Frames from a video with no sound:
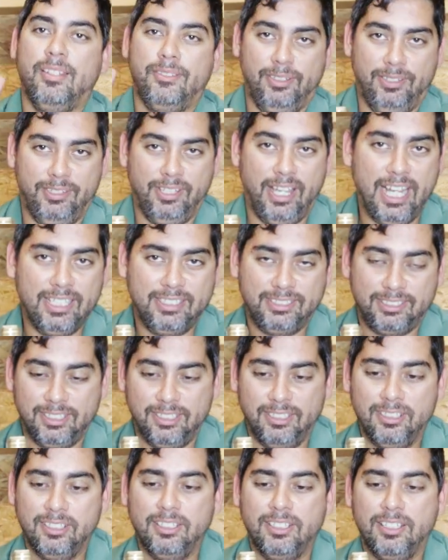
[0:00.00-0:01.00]
they're
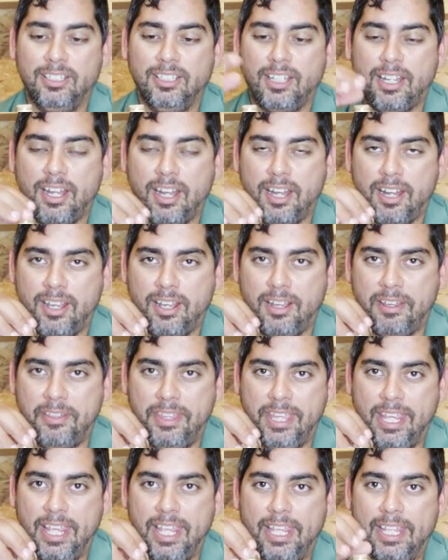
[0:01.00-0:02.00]
nicer,
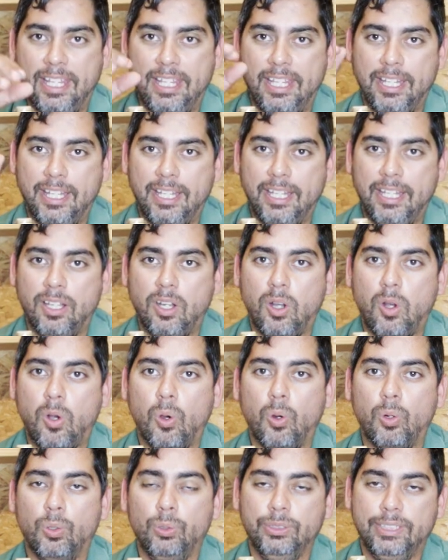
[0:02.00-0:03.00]
they
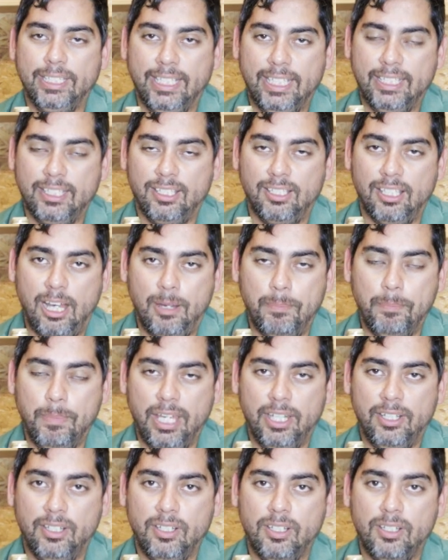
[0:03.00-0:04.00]
hold in a lot
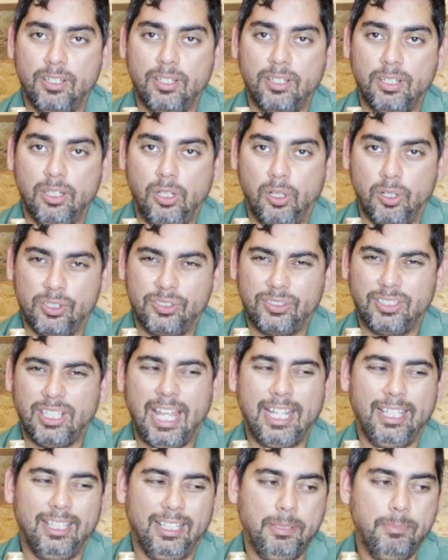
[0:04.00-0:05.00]
better, or
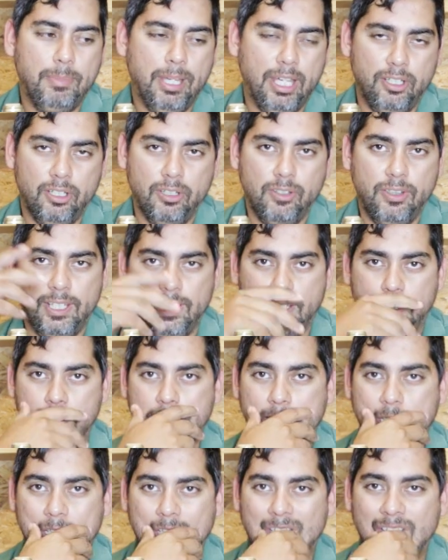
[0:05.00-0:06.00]
slightly better than
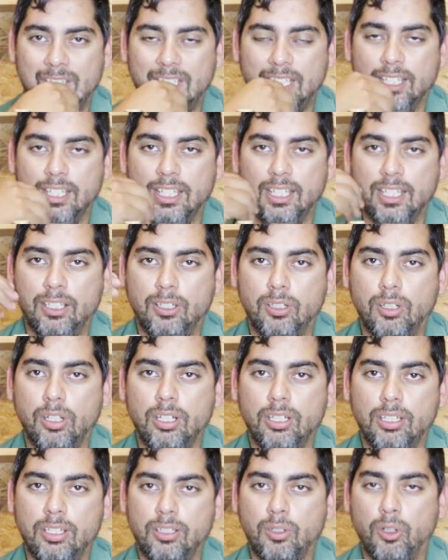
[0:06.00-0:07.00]
the
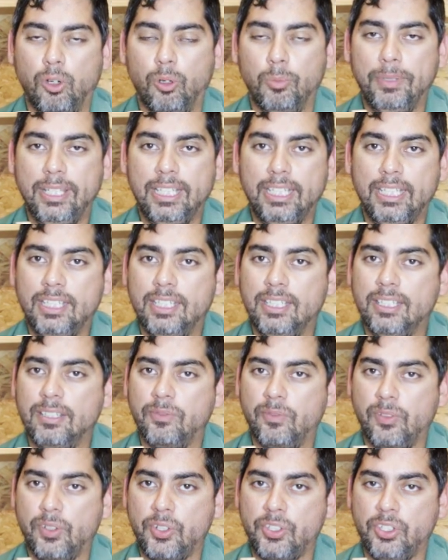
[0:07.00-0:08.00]

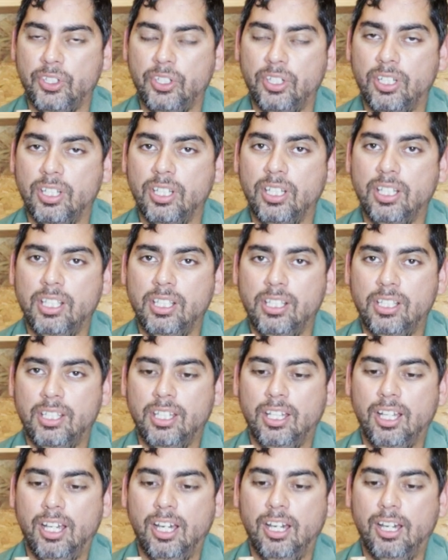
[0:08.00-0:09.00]
colmated for sure.
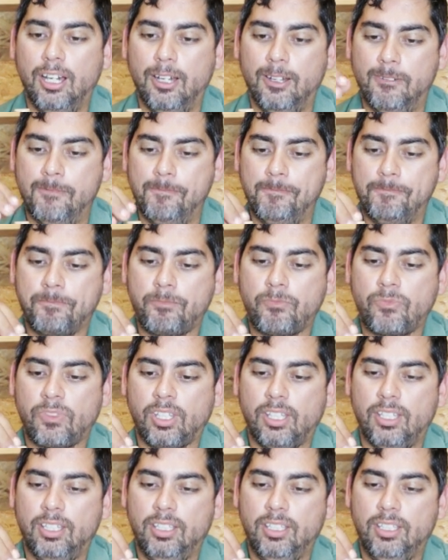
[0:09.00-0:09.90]
And